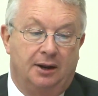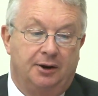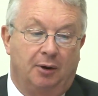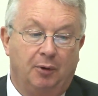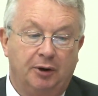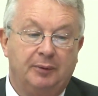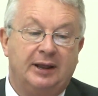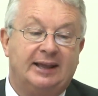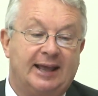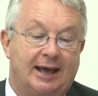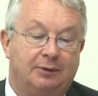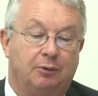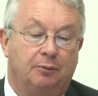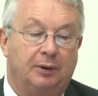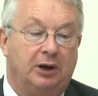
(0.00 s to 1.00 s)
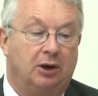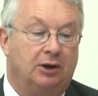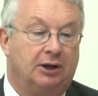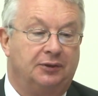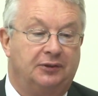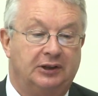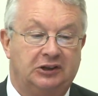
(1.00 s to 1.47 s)
Now, what do we get when we
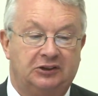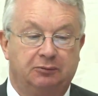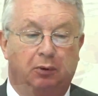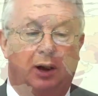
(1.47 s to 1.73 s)
look at this?